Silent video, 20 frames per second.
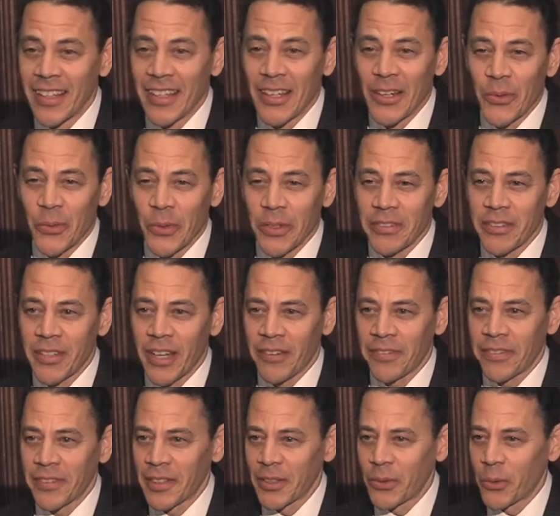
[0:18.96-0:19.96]
It was
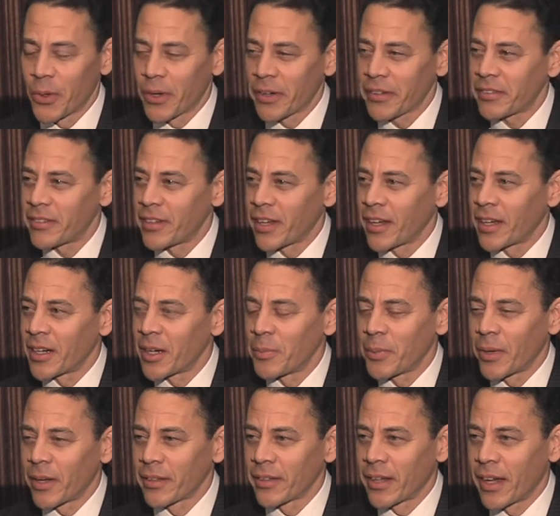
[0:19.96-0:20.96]
definitely worth staying
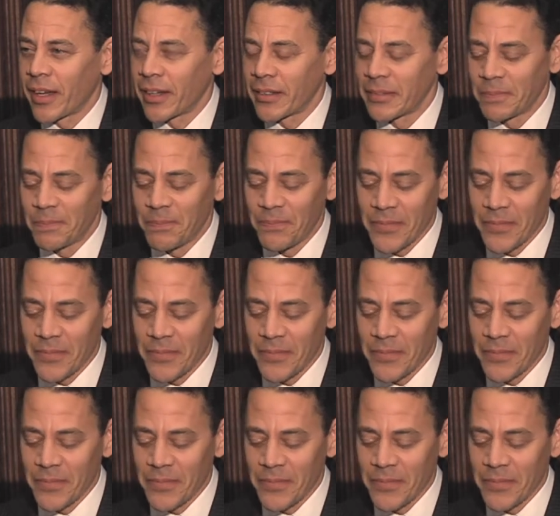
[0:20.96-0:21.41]
up all night.